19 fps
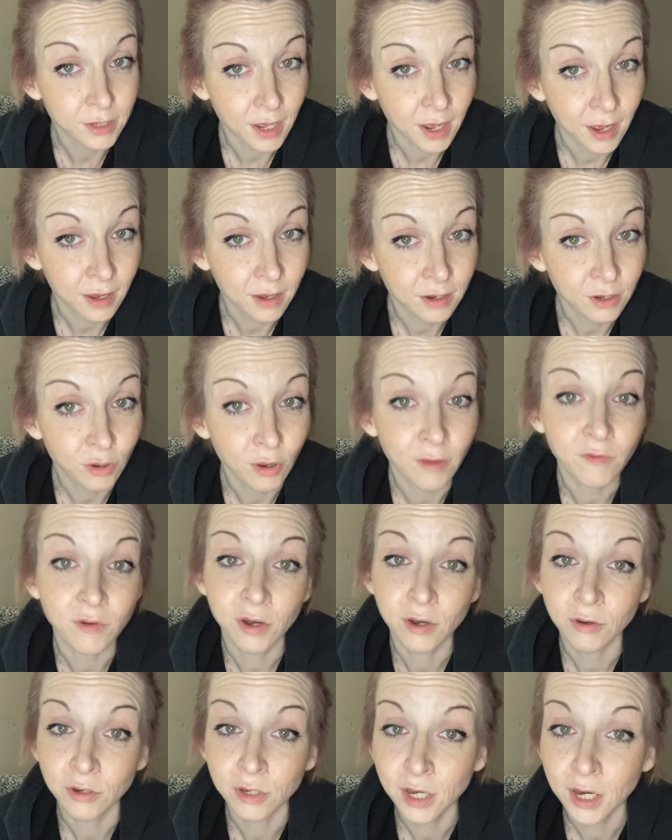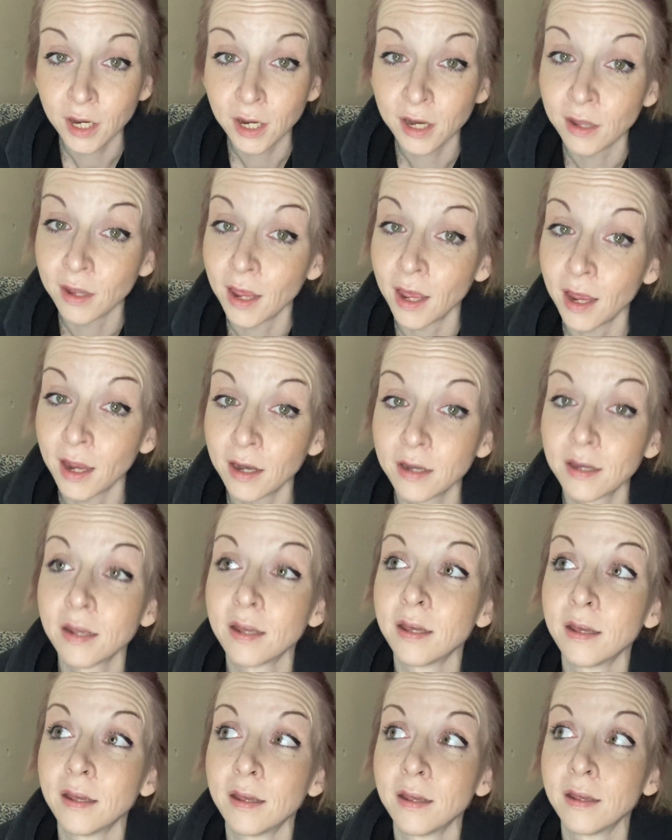that. You have to understand that
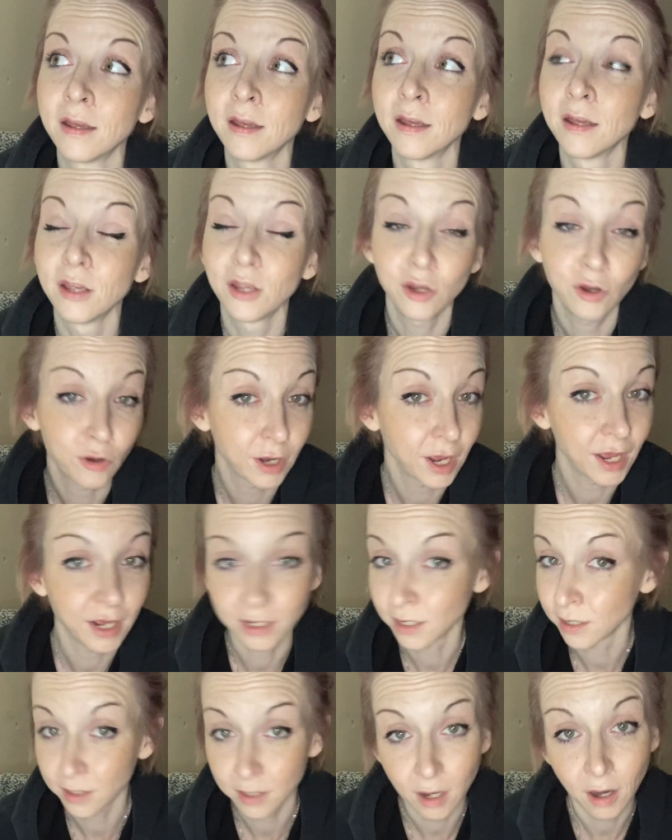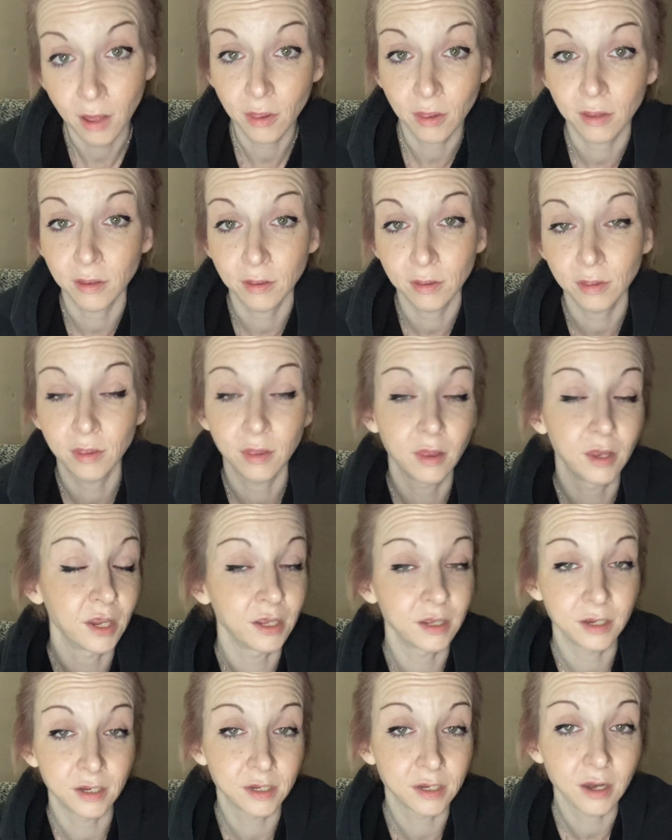your case is
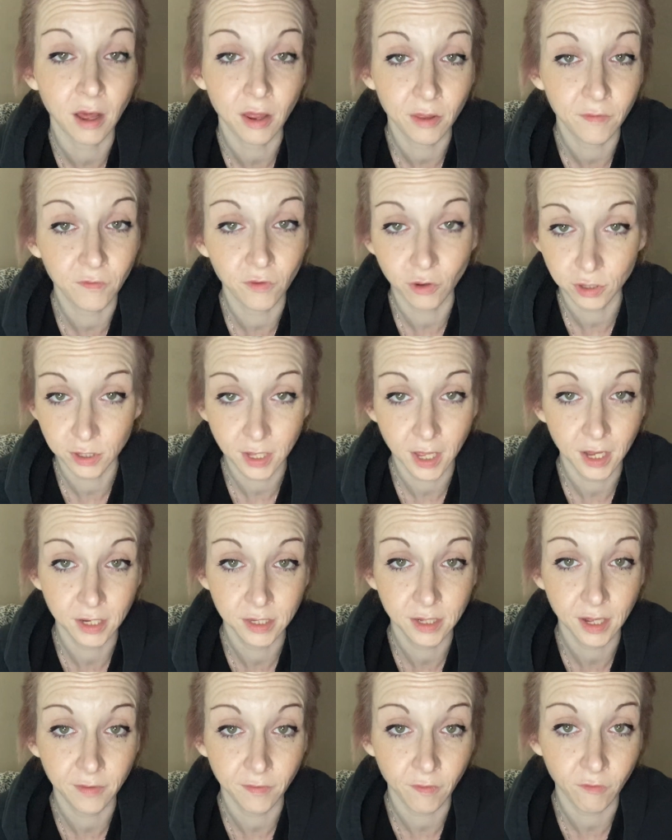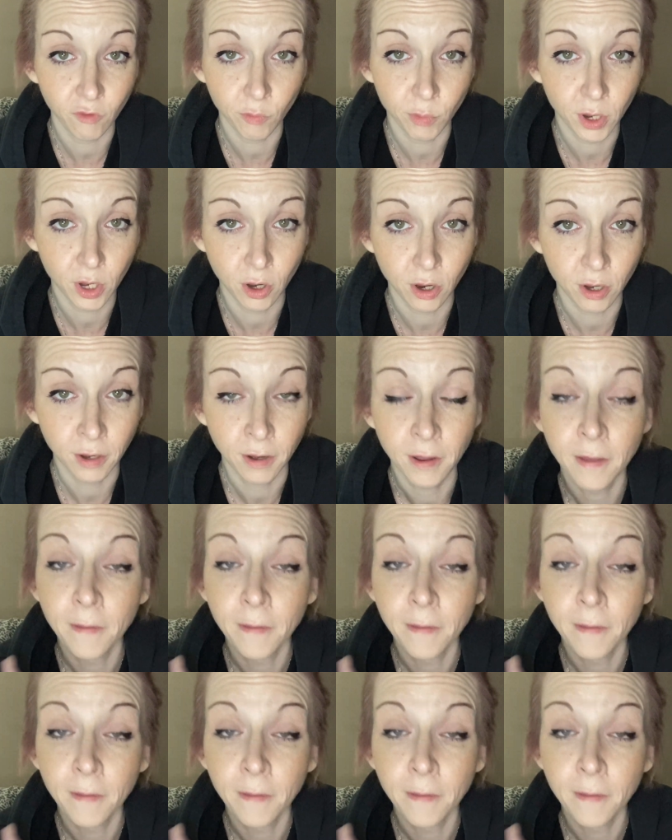not the first case they've ever been on.